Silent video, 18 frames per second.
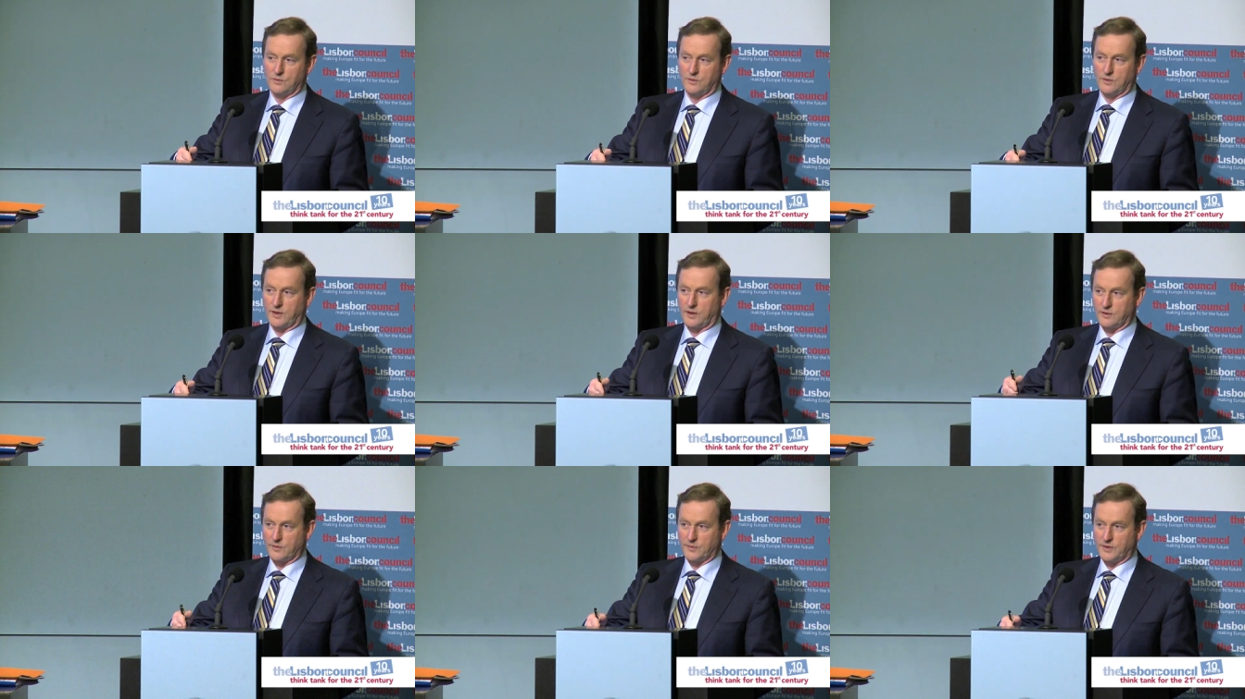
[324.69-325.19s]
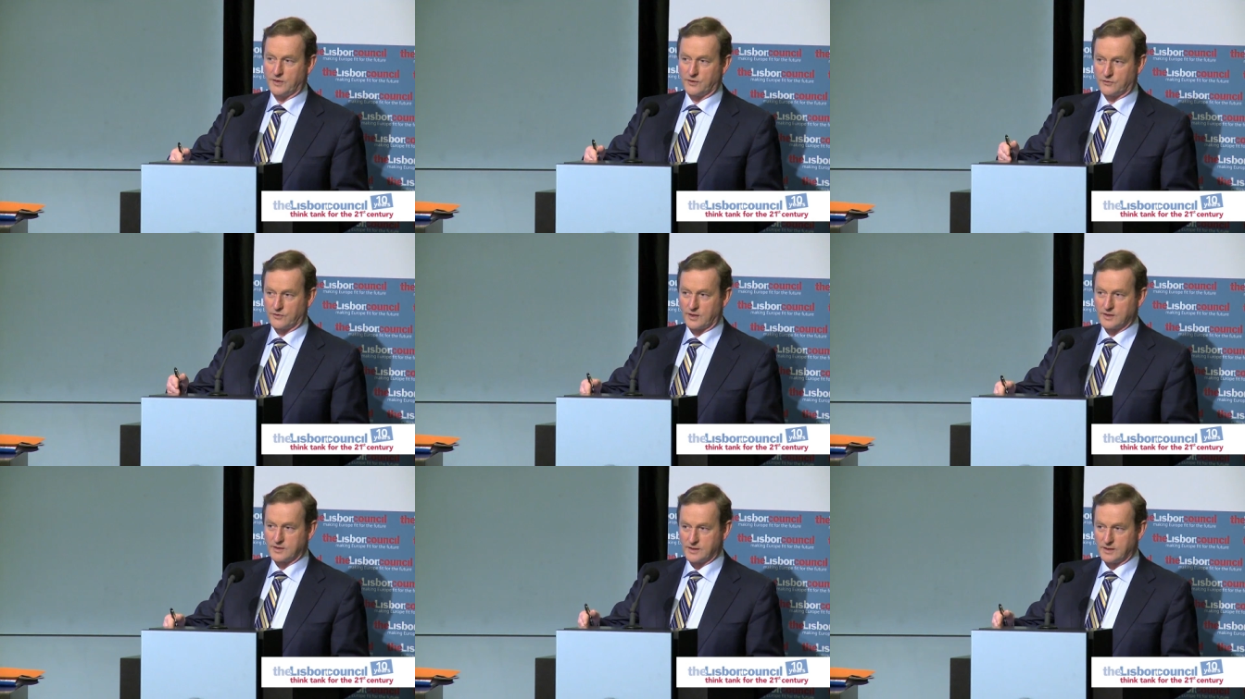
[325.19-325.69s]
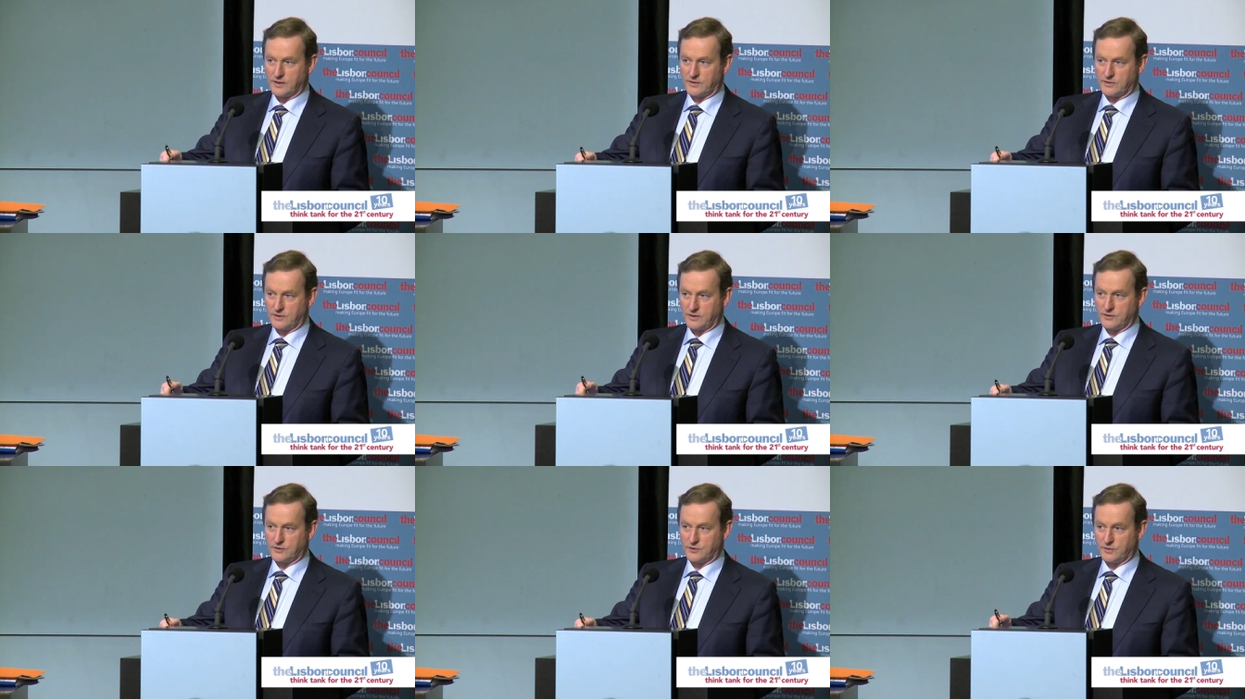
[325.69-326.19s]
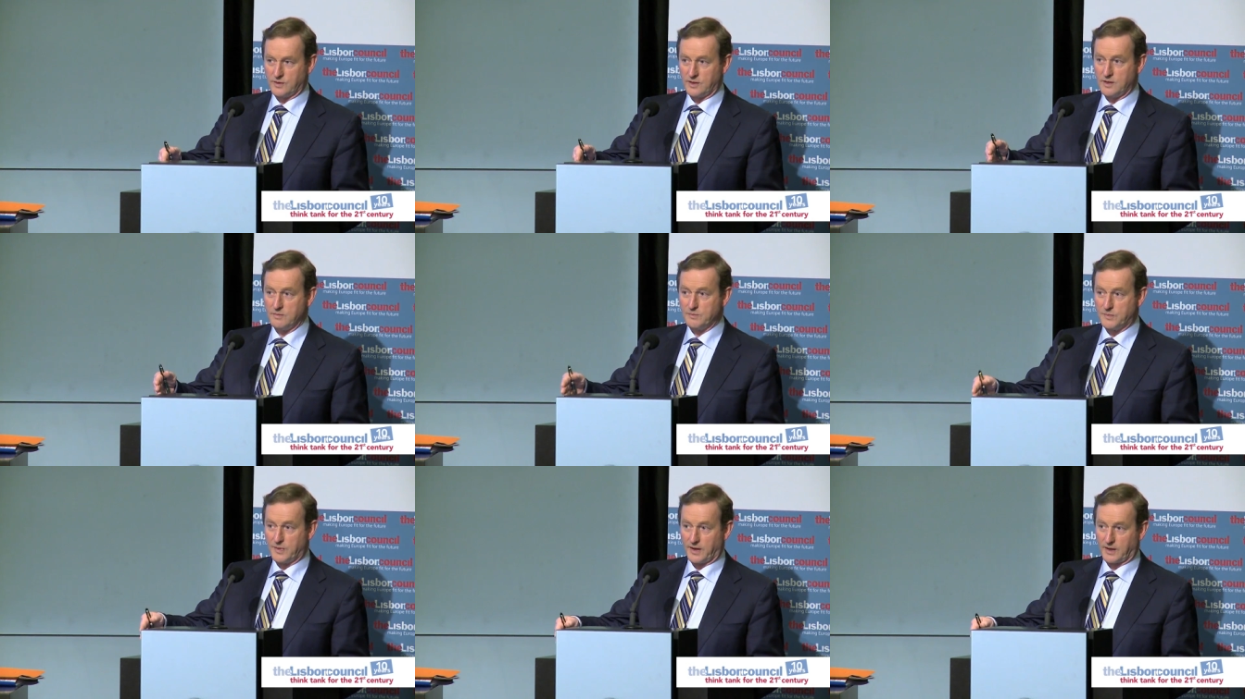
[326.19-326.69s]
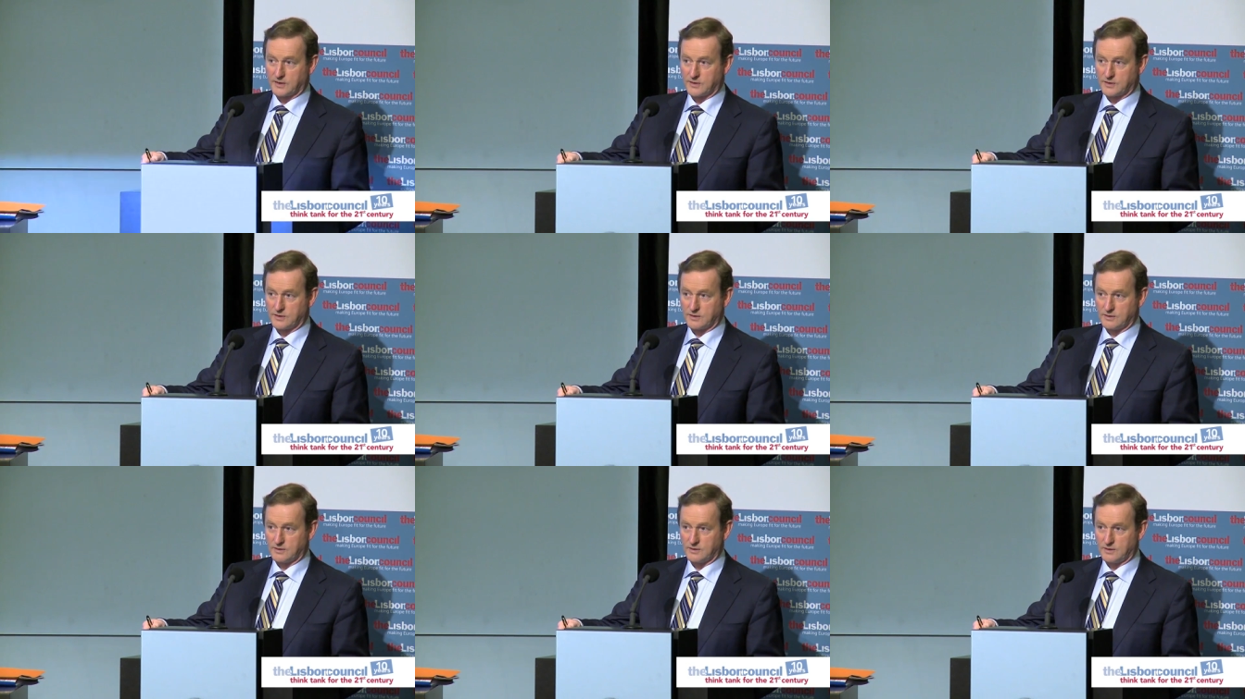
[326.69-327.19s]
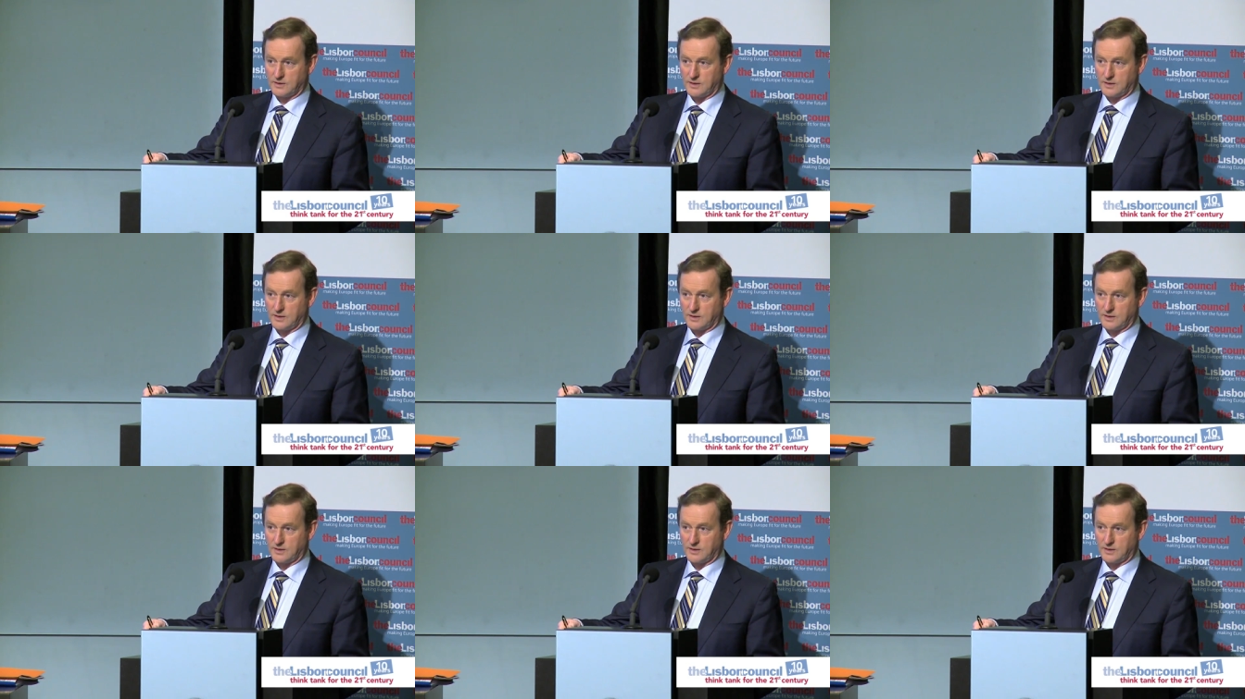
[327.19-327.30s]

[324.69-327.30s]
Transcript: without it being translated into impact